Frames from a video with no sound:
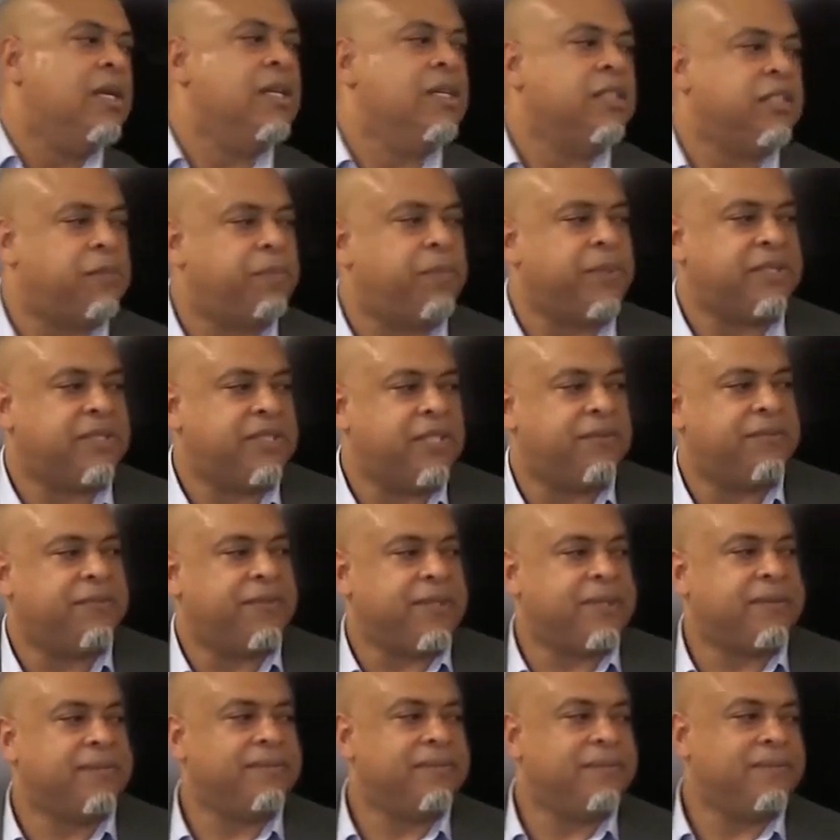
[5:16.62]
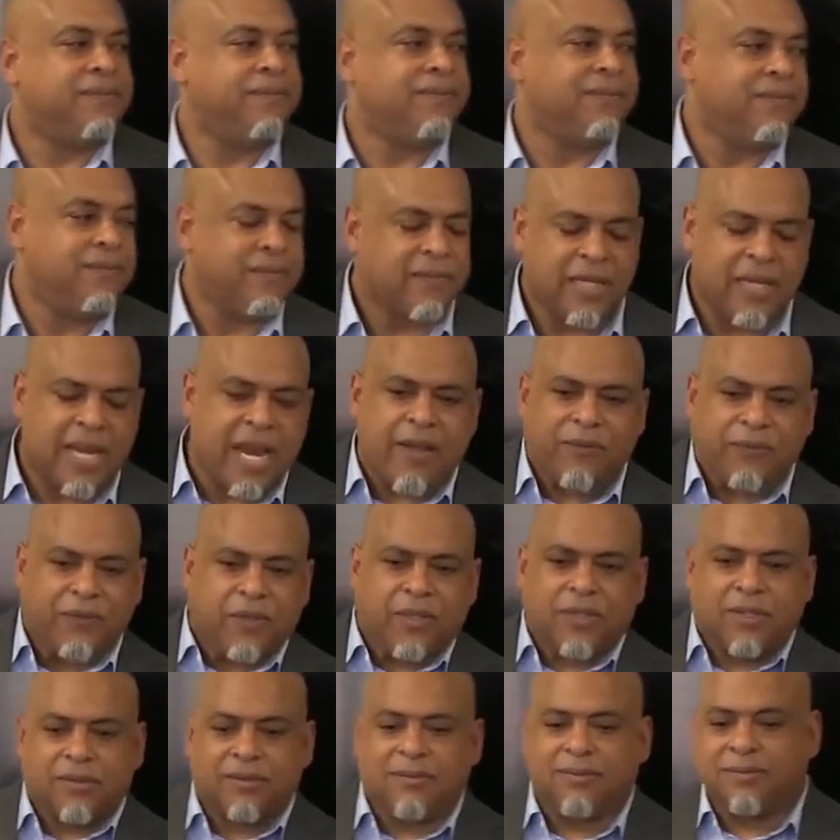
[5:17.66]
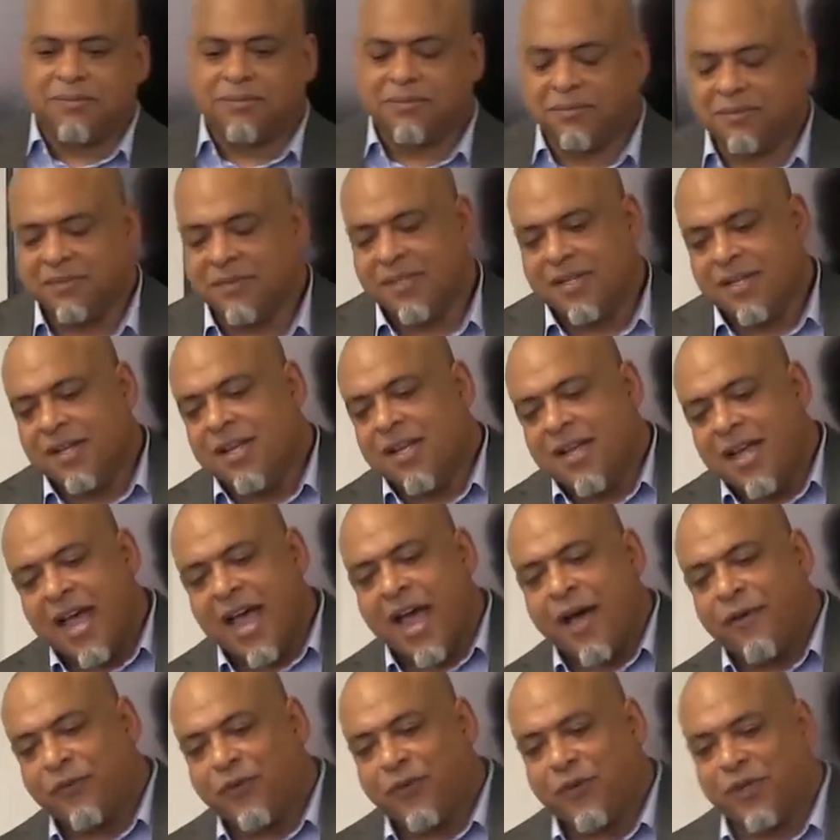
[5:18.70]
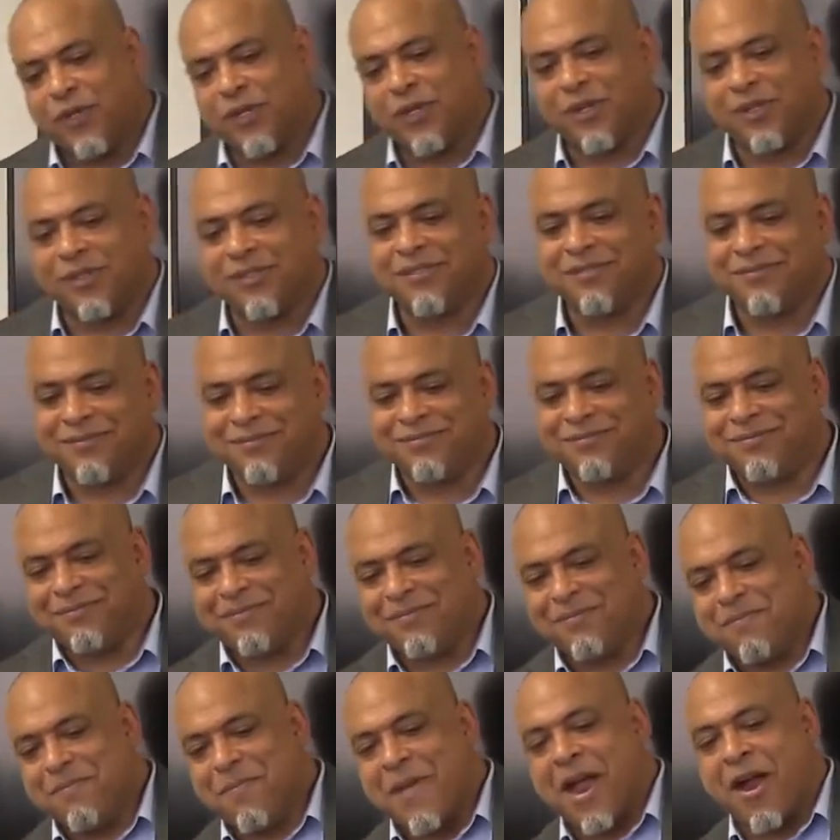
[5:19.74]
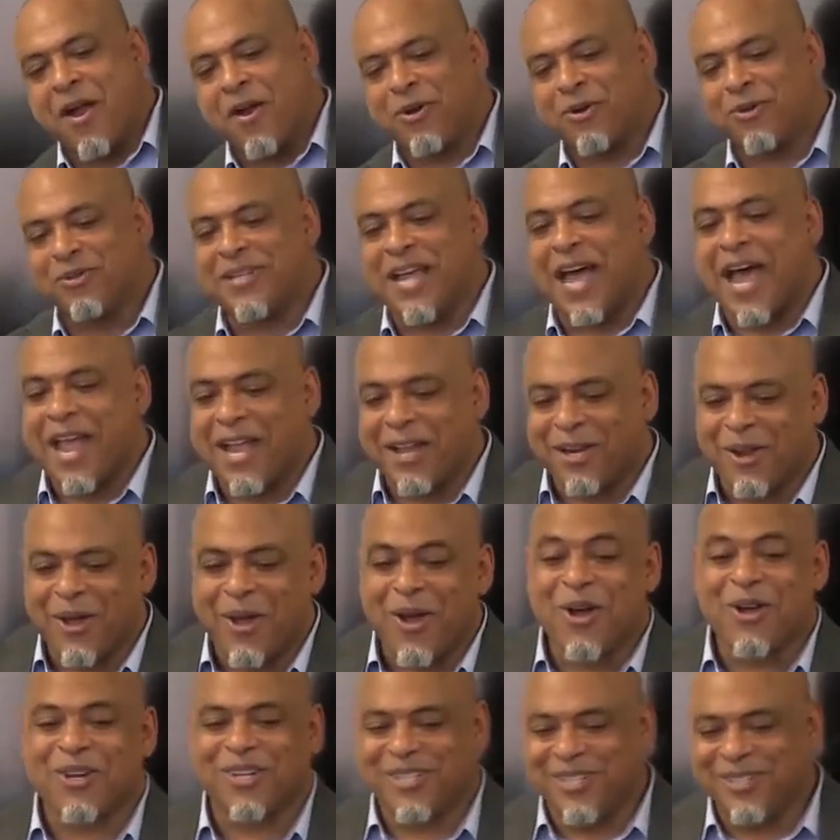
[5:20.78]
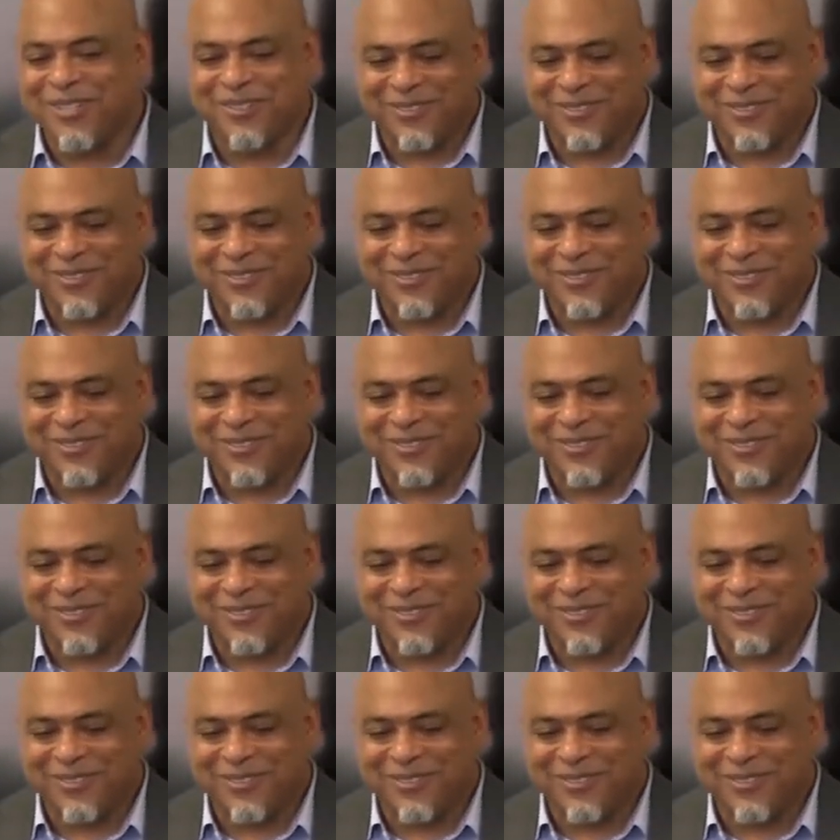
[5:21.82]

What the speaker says: specific. And after a little marital dialogue,